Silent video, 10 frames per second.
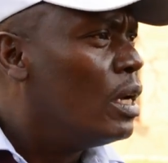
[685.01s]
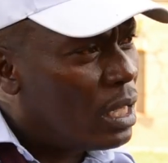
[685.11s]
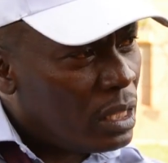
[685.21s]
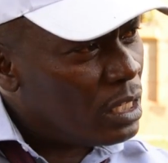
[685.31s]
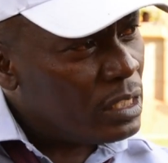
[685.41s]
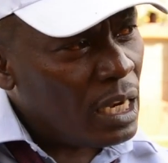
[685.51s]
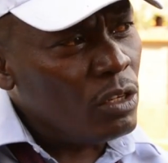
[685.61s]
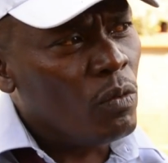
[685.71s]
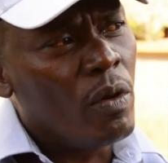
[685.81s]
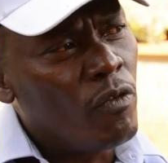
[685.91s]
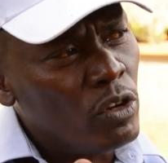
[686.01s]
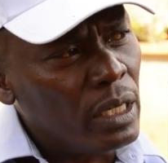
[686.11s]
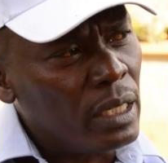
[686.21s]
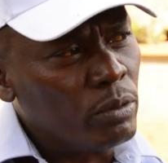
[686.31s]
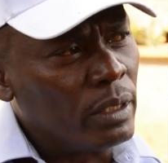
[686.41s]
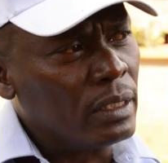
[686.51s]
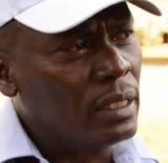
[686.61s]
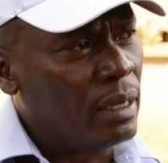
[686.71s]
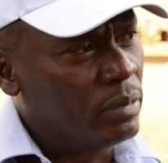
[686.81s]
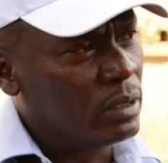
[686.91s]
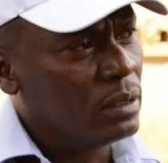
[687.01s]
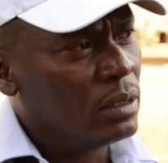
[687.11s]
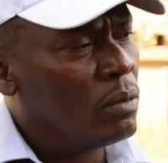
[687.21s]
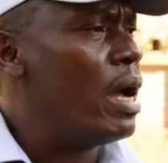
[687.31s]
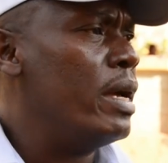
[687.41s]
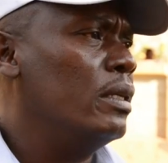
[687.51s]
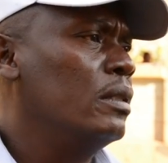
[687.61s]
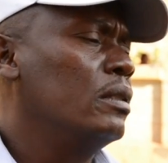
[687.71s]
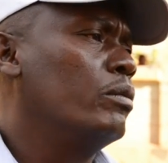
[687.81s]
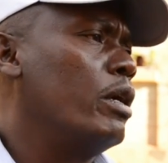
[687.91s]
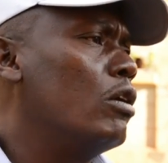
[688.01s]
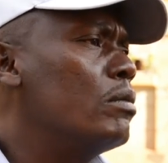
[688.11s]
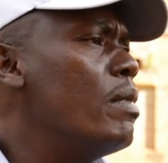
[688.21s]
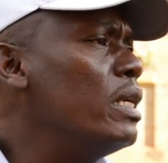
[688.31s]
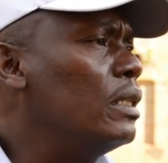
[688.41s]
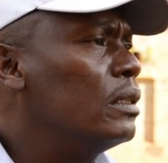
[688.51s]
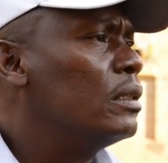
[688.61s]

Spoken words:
and they'll tell you we voted 20 times. Why? We got money.